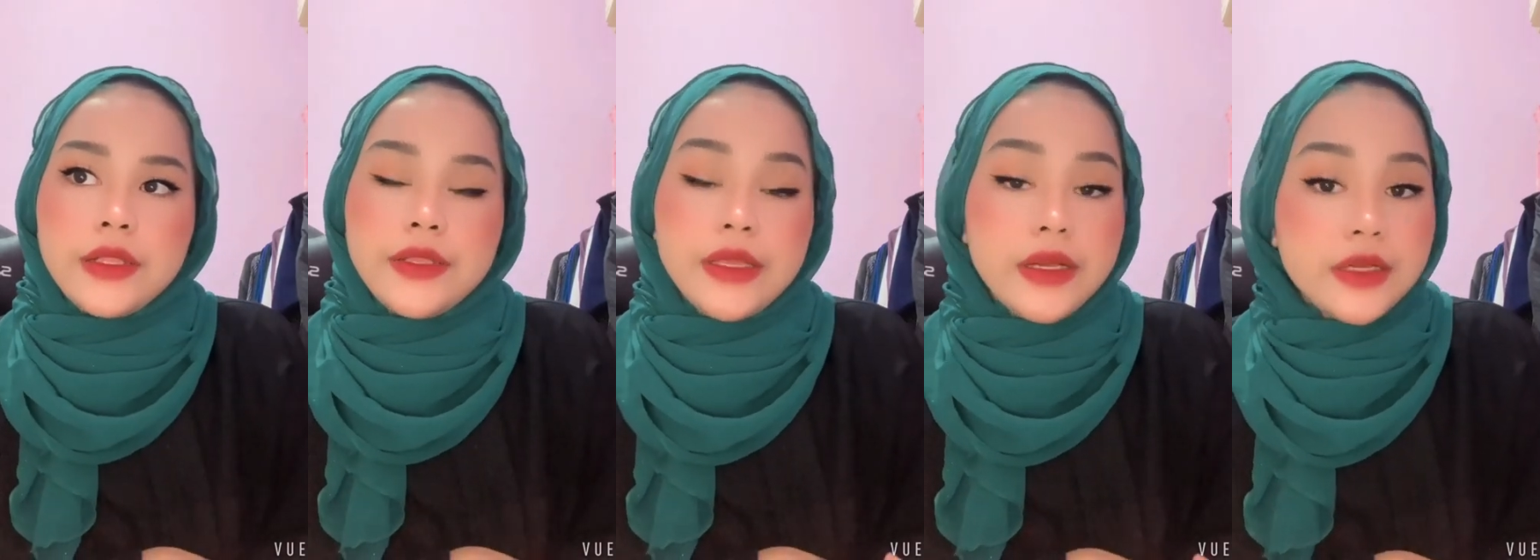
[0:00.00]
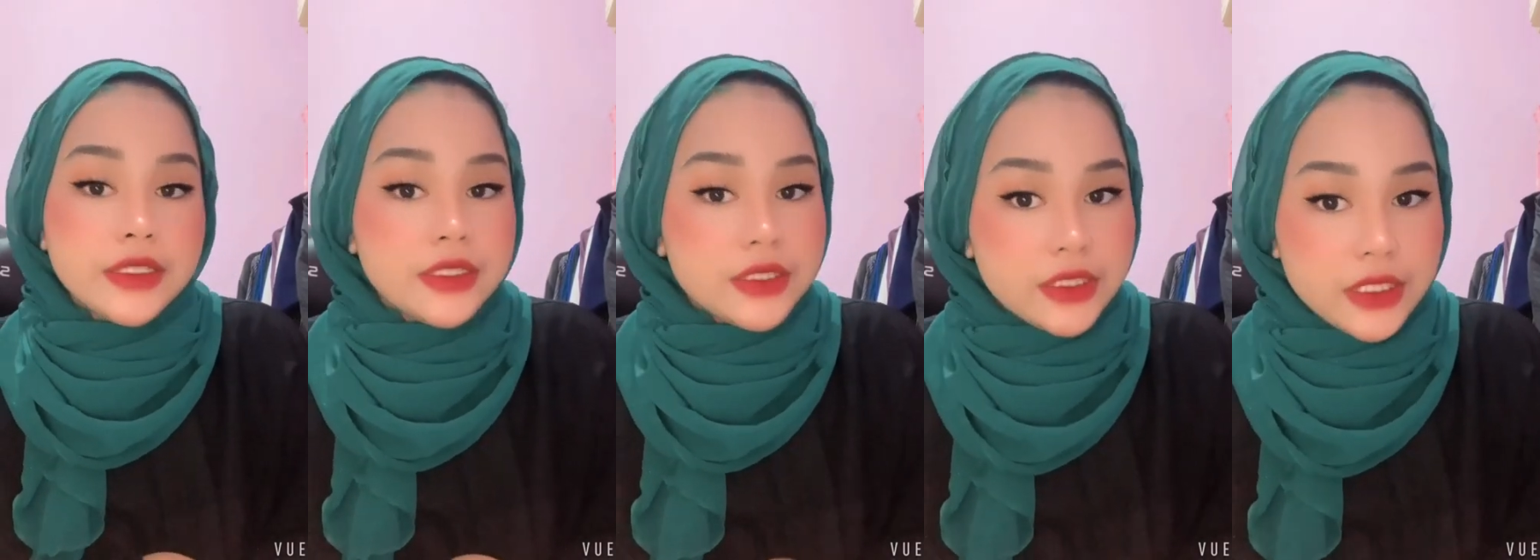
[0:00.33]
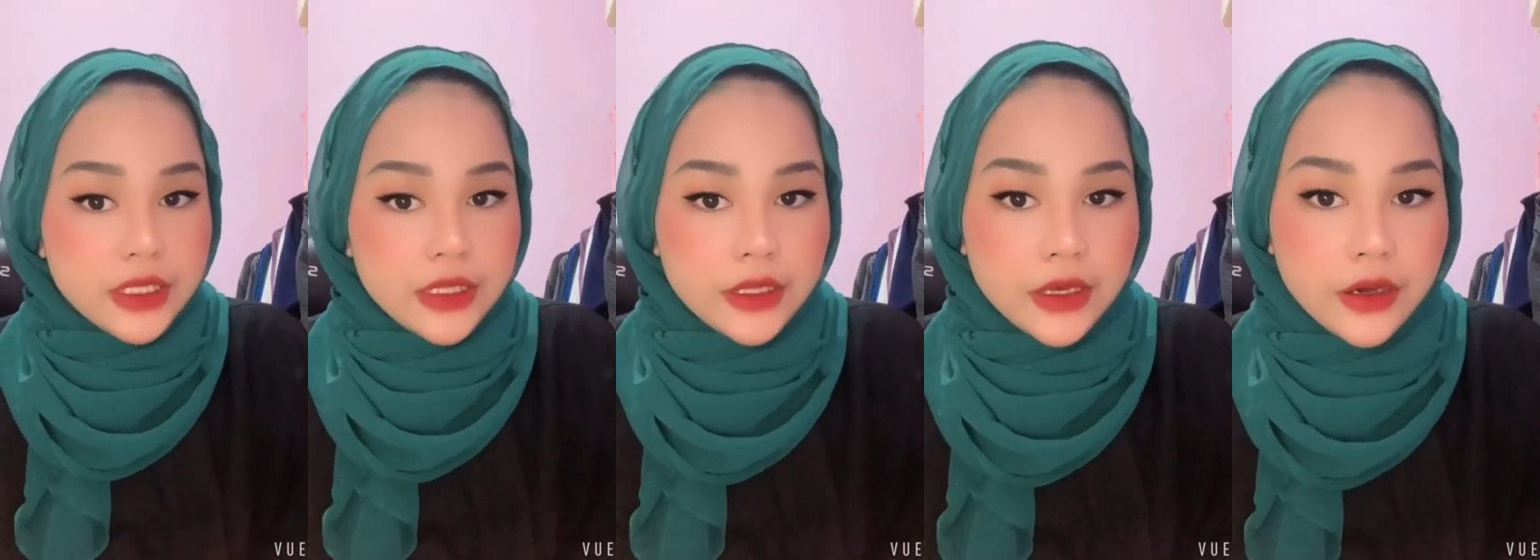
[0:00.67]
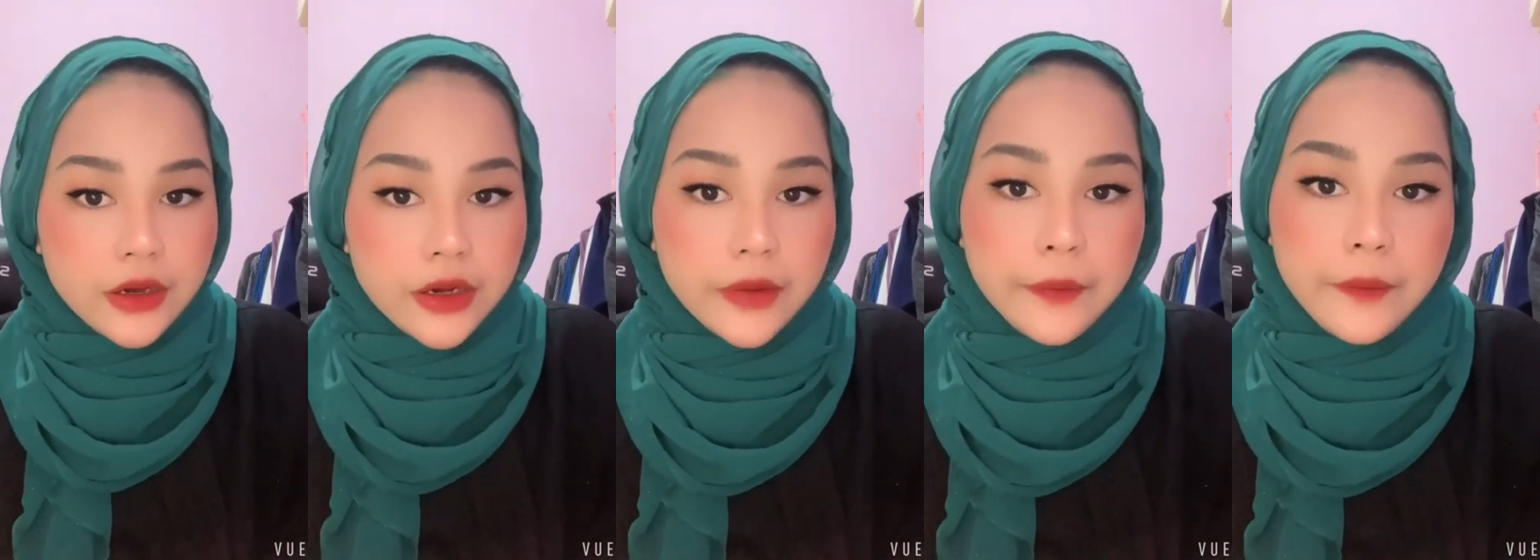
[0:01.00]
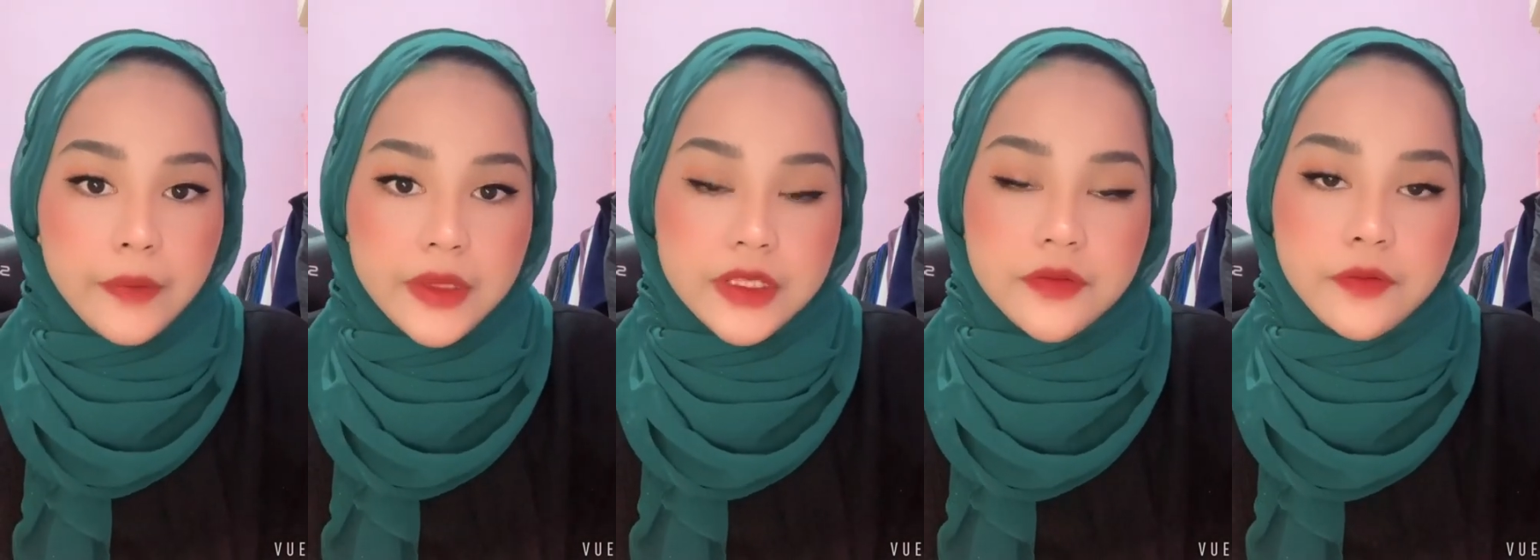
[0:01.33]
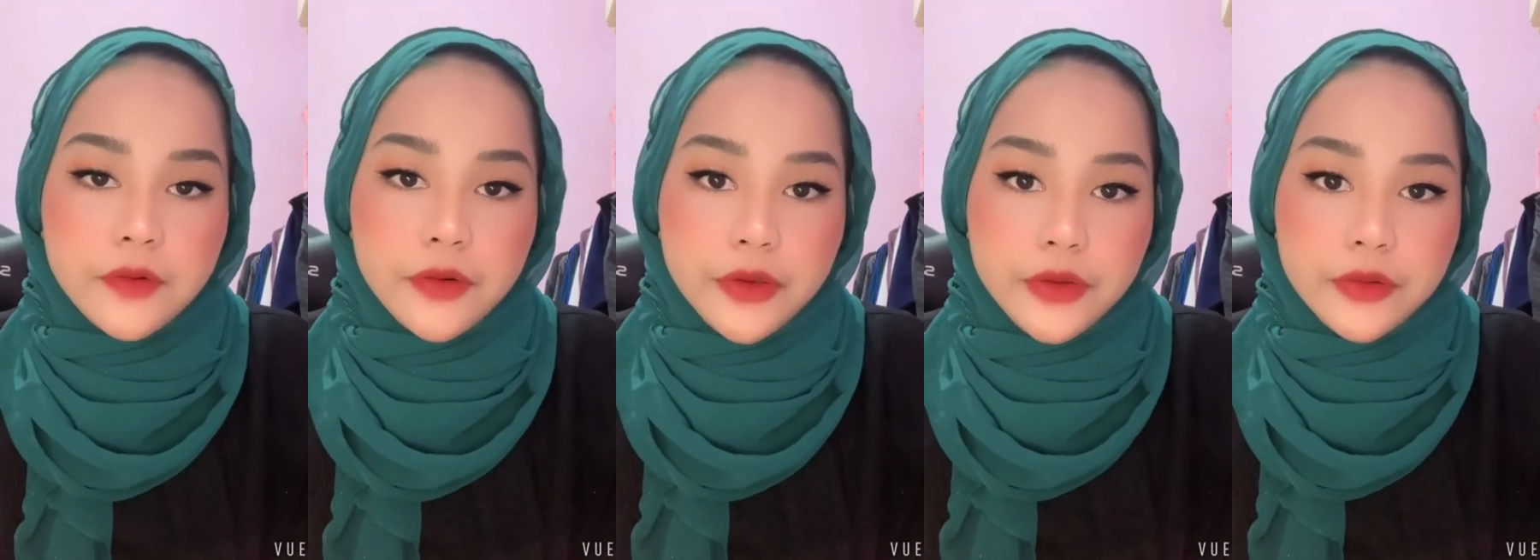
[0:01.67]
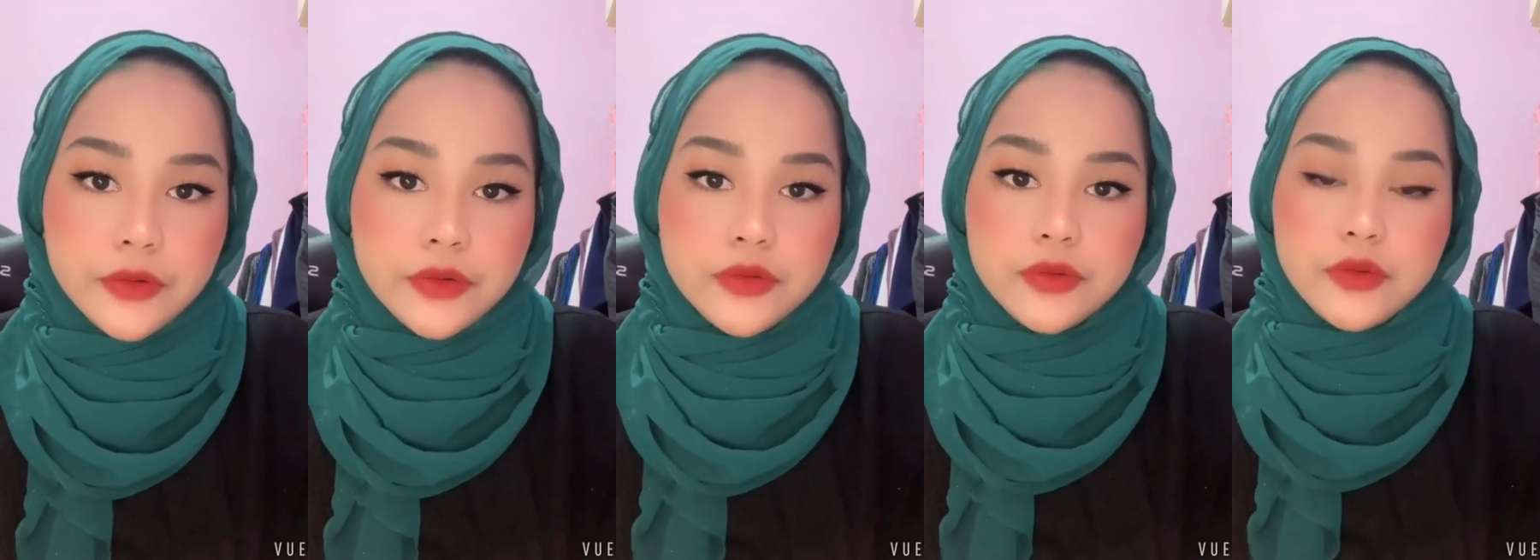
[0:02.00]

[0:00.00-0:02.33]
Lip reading: there is still got a place for you